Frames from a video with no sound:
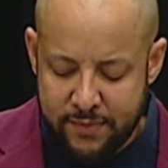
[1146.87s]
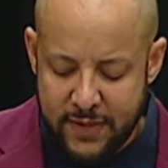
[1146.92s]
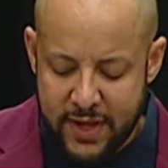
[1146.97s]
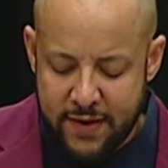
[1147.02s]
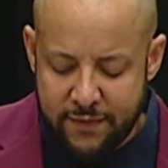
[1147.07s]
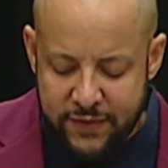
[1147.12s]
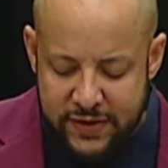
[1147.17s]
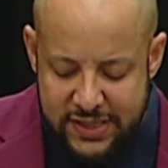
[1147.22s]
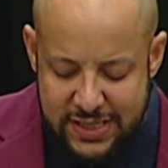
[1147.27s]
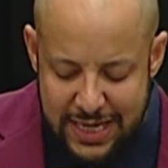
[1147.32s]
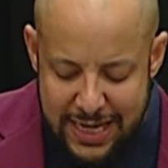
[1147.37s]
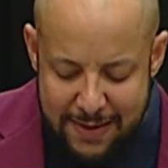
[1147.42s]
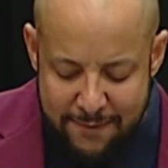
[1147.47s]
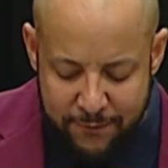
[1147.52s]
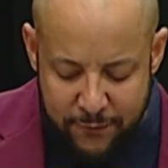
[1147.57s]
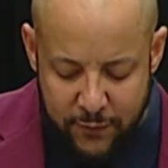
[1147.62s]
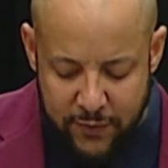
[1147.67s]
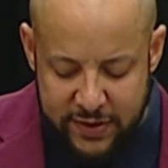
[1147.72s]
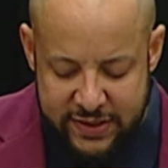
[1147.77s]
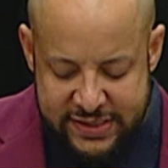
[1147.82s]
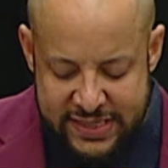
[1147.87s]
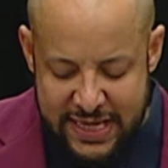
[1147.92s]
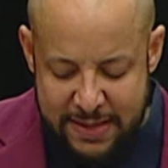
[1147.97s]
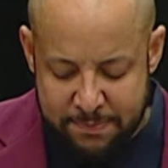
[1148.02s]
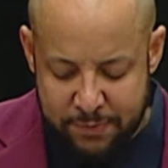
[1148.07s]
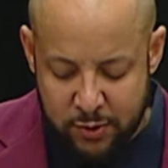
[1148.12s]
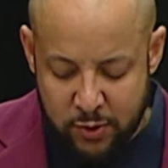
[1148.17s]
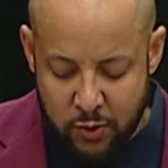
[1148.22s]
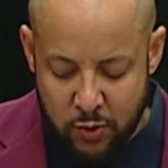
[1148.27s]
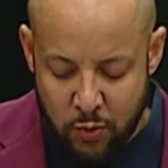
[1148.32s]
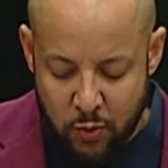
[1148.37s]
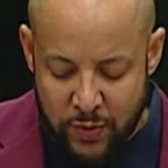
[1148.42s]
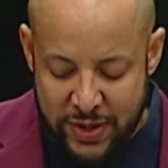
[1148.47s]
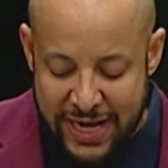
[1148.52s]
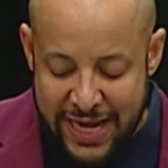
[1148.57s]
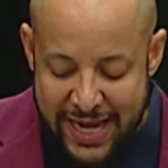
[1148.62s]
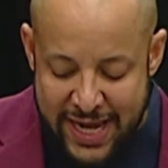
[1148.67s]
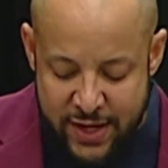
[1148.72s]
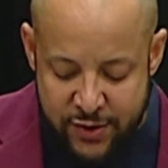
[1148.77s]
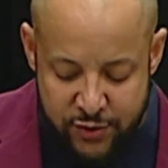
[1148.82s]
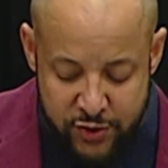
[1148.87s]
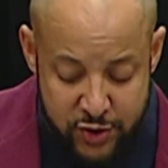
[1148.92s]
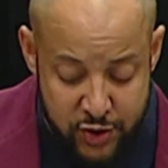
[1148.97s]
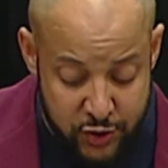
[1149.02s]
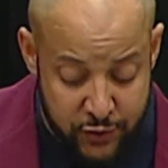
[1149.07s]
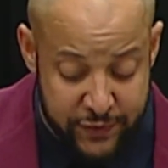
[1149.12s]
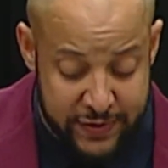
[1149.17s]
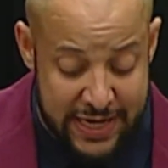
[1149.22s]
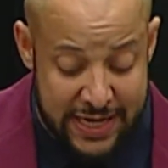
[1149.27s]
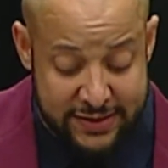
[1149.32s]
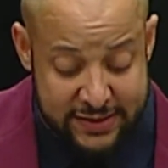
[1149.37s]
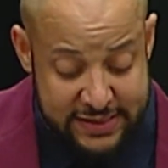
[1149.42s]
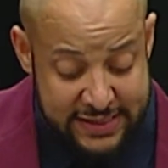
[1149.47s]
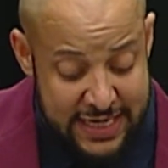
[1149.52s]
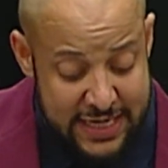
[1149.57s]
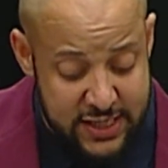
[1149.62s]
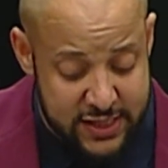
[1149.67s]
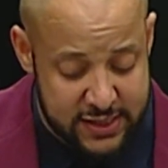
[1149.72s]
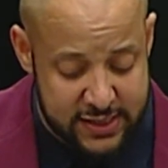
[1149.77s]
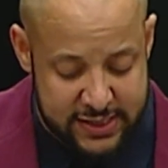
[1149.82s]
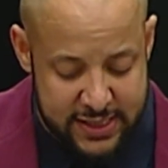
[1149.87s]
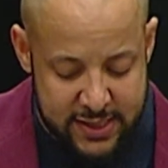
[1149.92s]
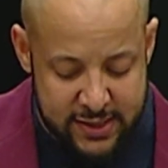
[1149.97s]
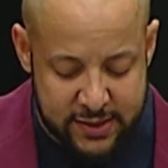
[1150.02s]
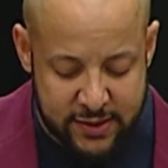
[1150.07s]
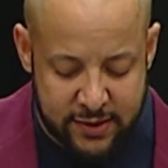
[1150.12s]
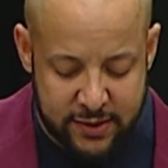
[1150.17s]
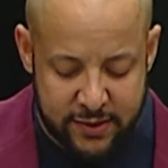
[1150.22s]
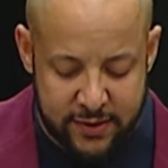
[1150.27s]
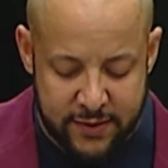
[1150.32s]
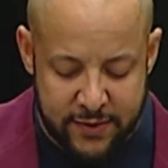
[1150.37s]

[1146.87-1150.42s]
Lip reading: Every time, for example, when I enter a juvenile detention center.